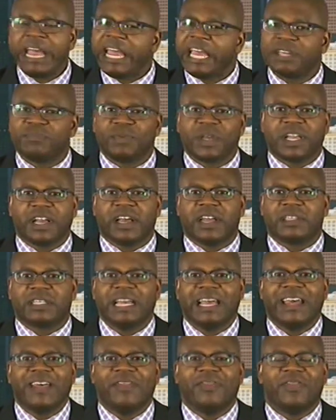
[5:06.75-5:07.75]
is because
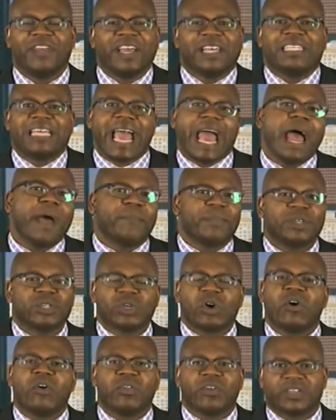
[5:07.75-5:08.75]
this happens
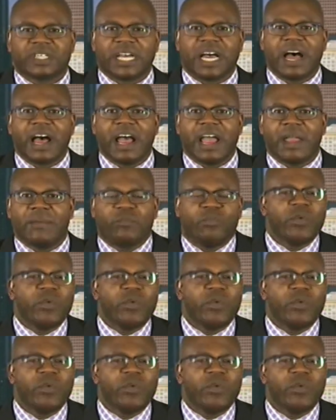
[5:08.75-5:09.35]
all the time.